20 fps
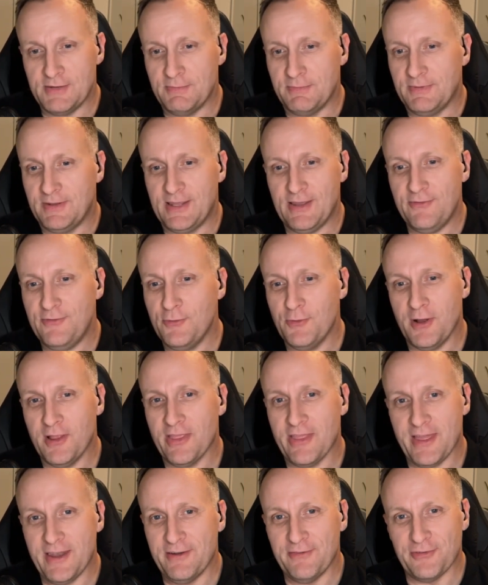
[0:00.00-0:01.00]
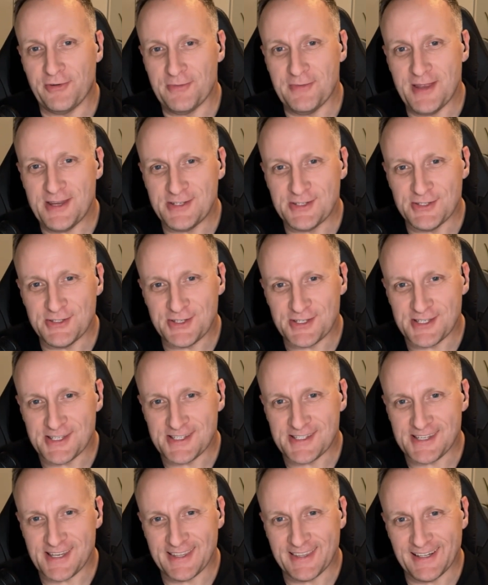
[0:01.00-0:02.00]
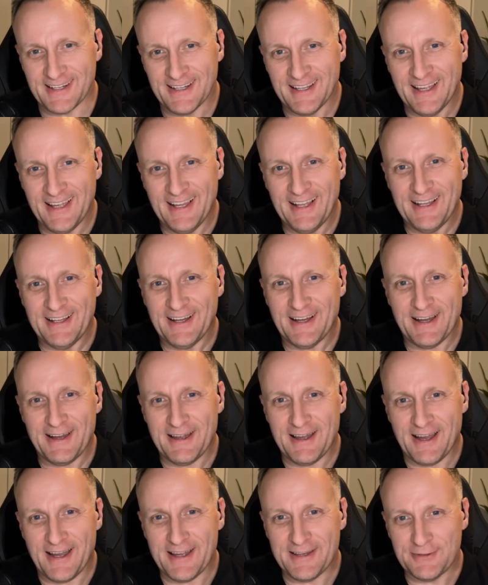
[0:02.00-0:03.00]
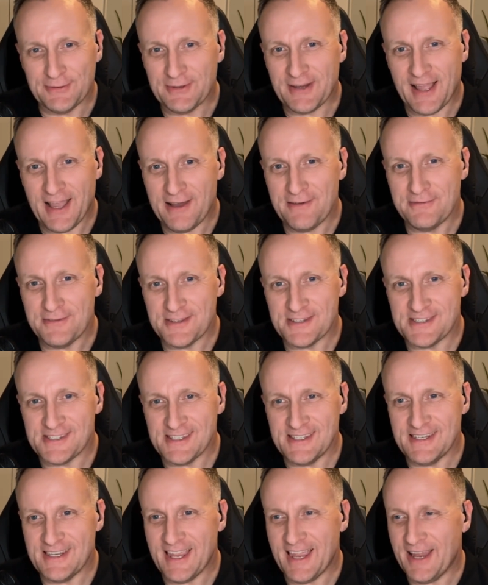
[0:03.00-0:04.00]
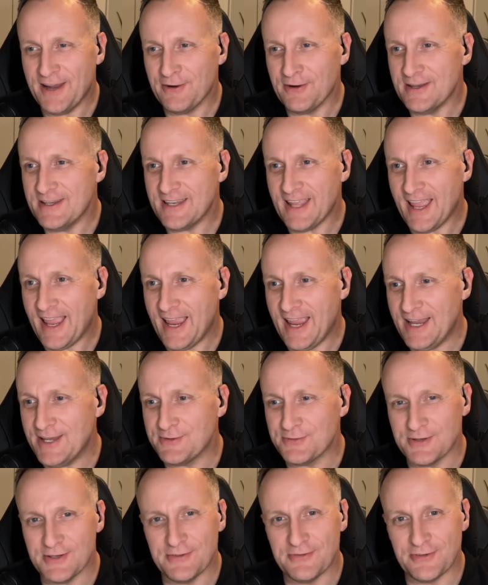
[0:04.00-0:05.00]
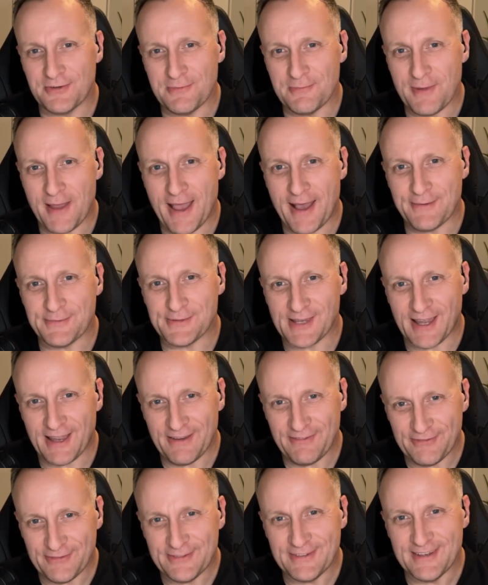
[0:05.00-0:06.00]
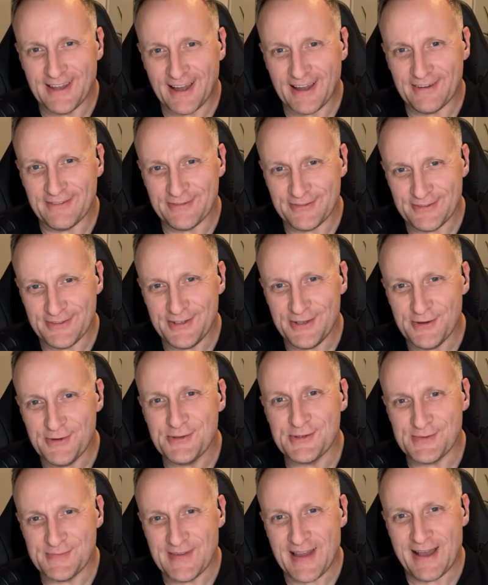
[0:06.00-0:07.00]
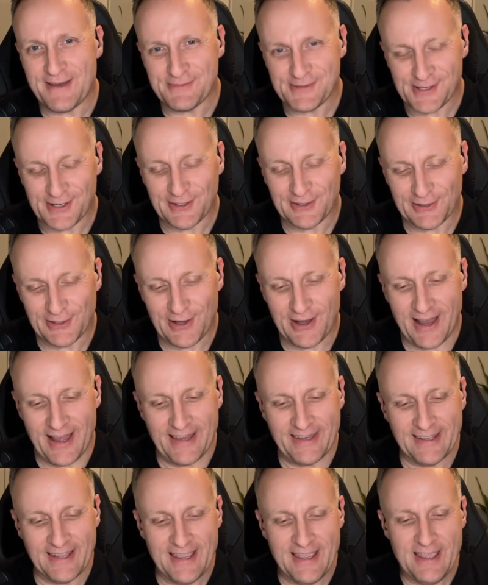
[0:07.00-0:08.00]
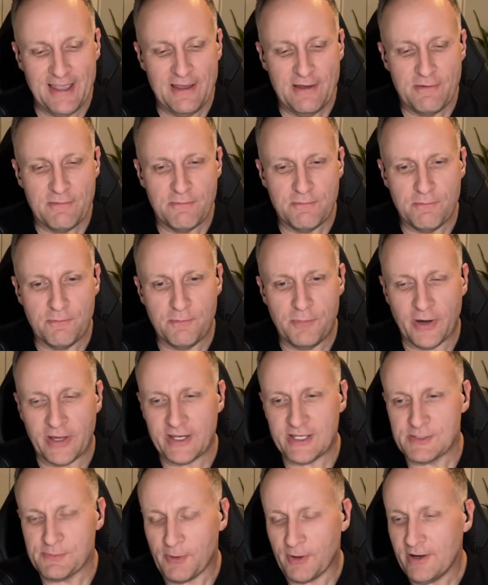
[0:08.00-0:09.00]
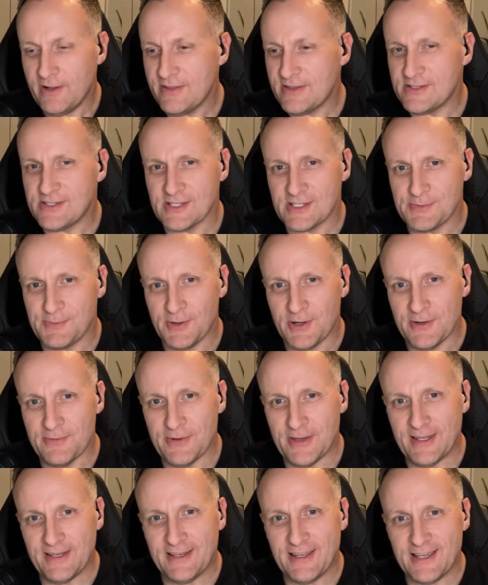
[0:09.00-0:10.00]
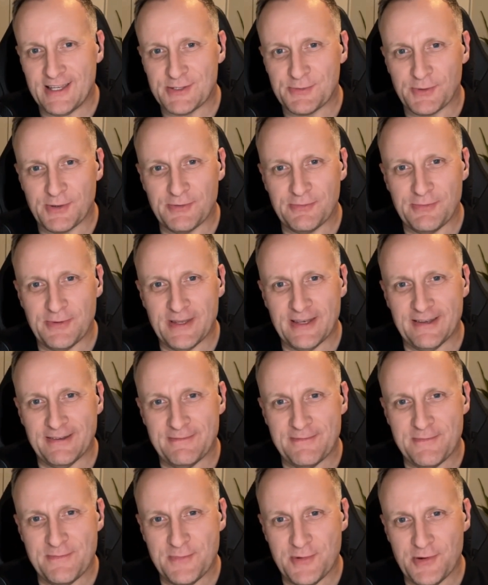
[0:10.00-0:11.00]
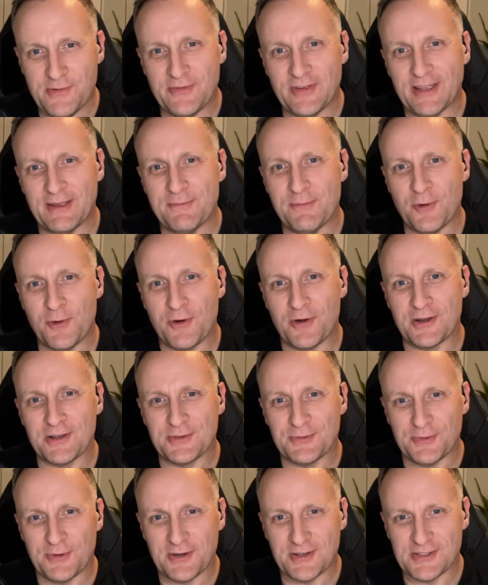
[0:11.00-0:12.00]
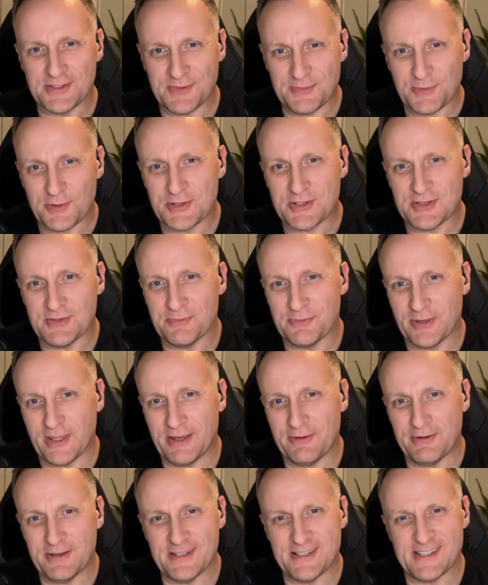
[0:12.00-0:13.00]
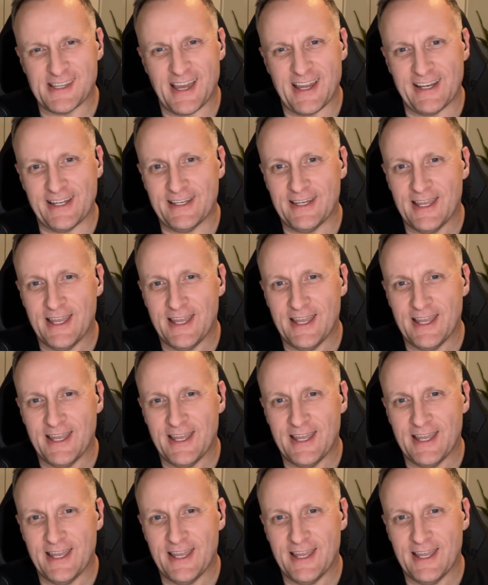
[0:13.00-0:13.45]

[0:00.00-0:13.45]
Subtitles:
give you all that information just to say that I don't have this inherent hatred for maps. I've used maps a lot, but as part of this experiment, as we've been moving more towards immersive play, we decided,